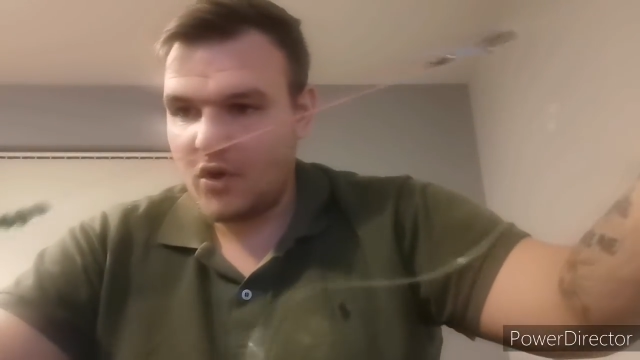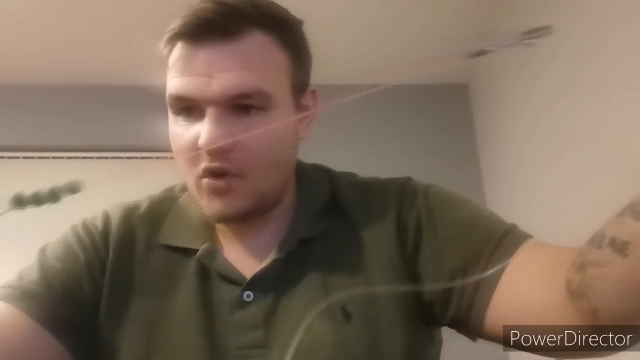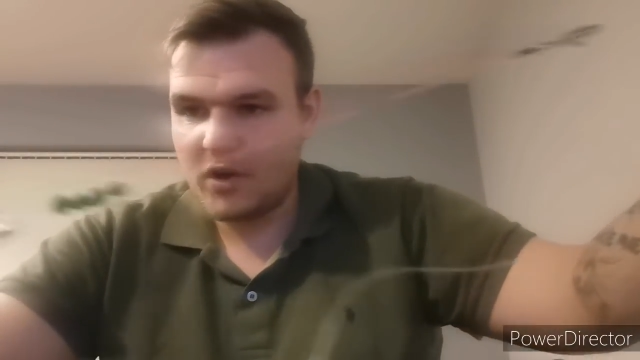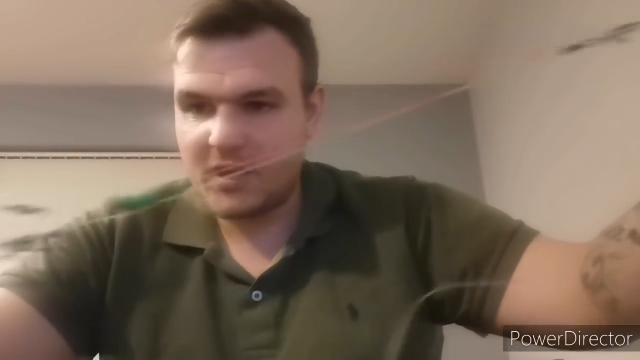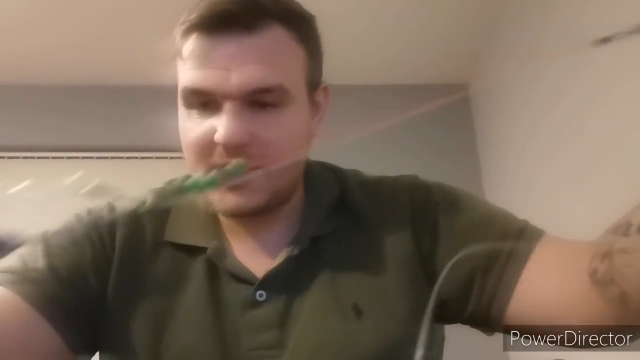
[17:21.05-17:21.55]

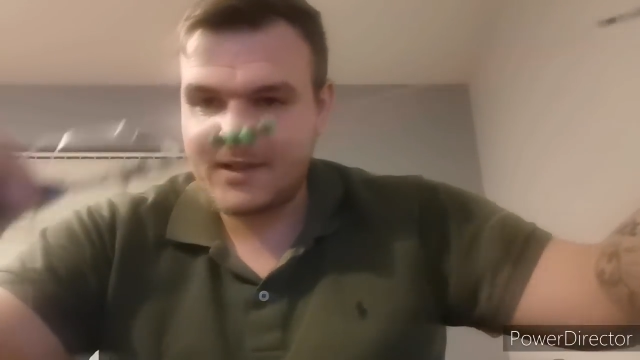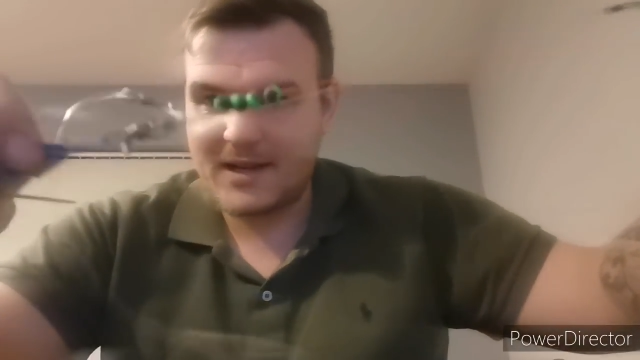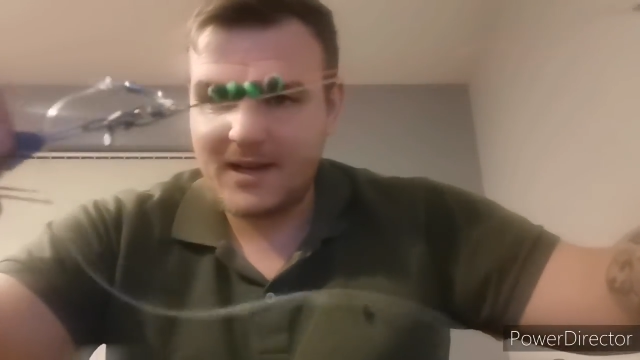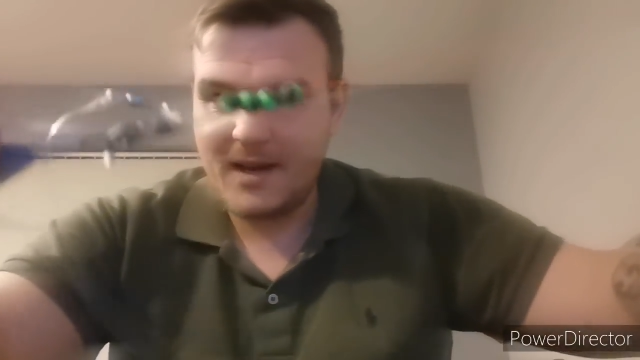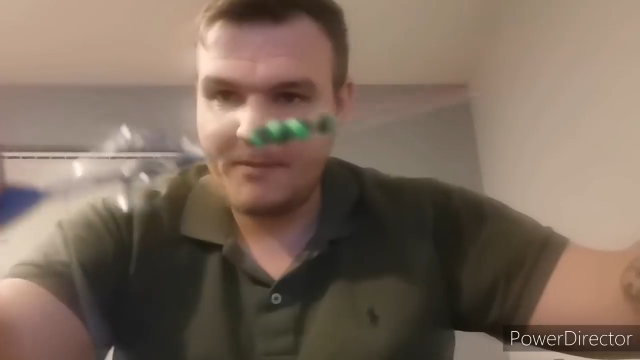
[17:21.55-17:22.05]
hook is
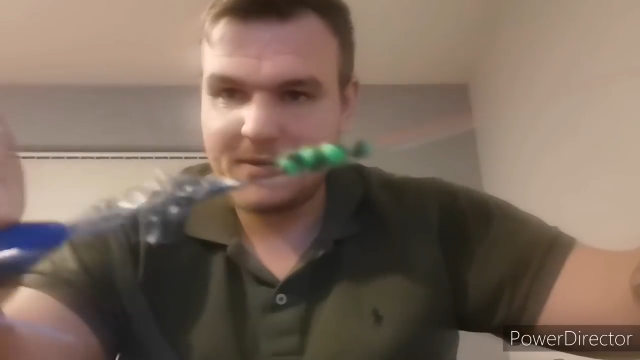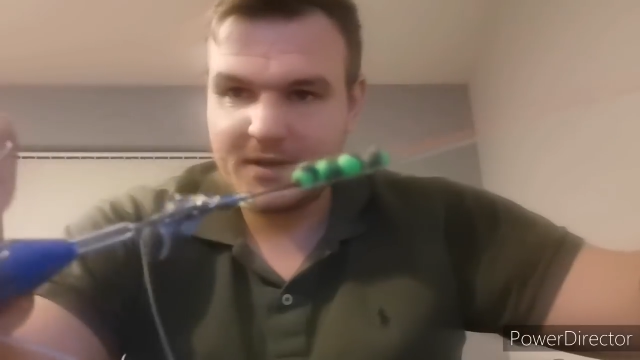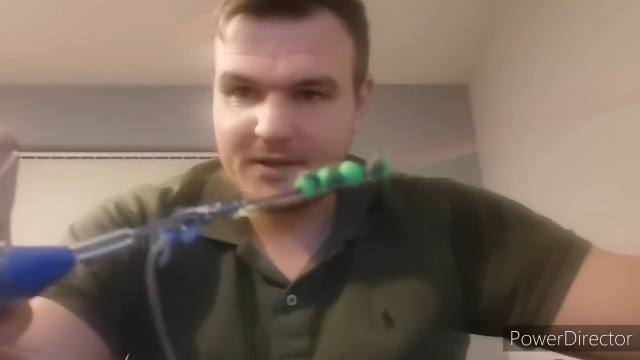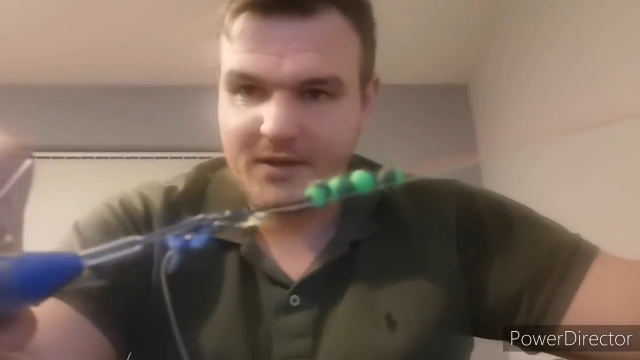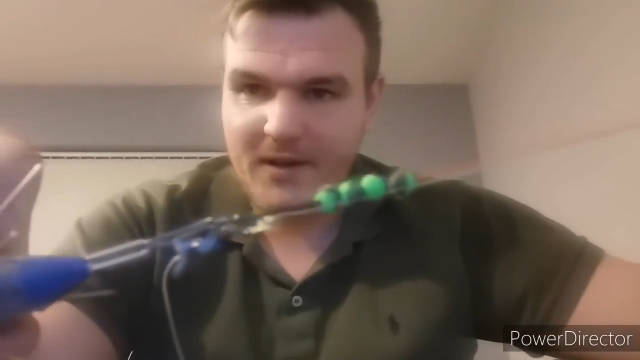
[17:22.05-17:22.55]

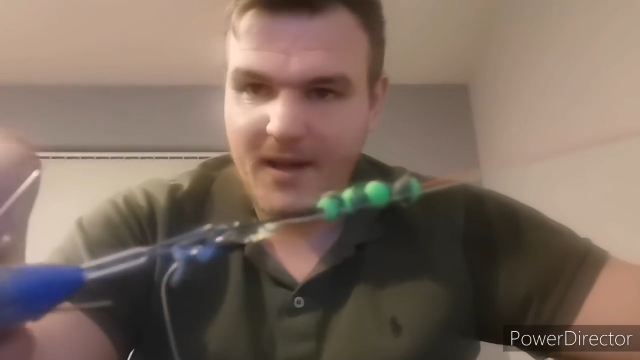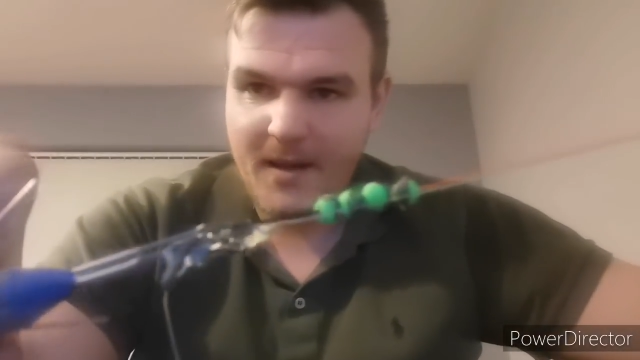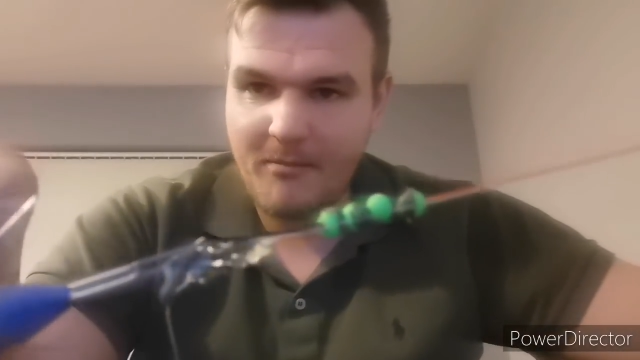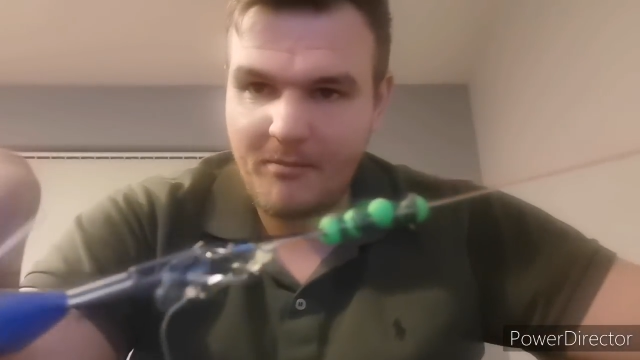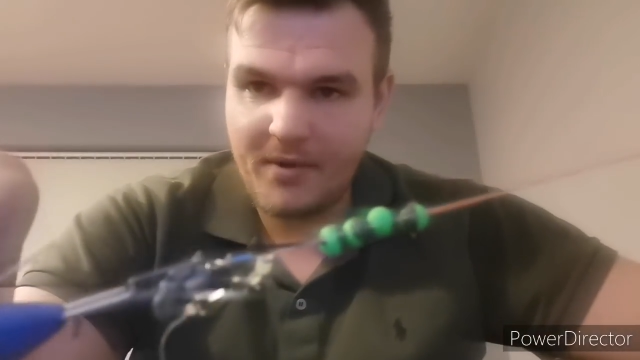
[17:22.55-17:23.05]
clipped to the
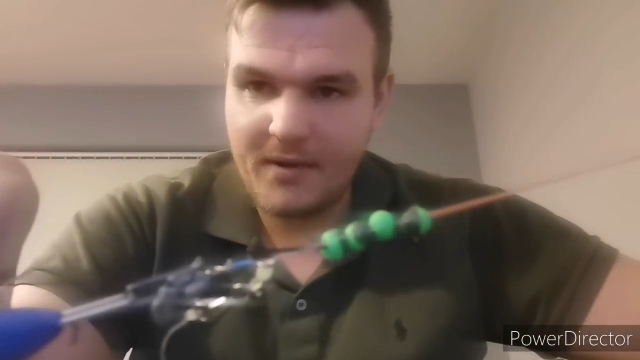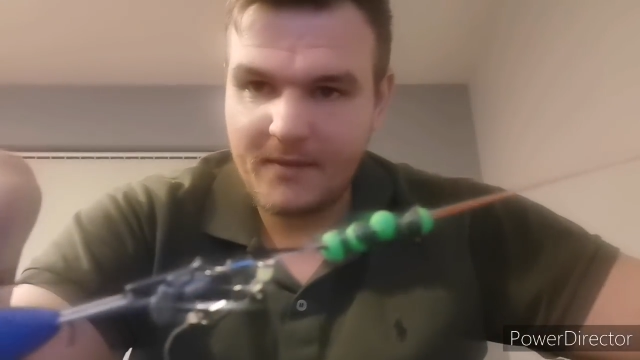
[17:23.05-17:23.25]
imp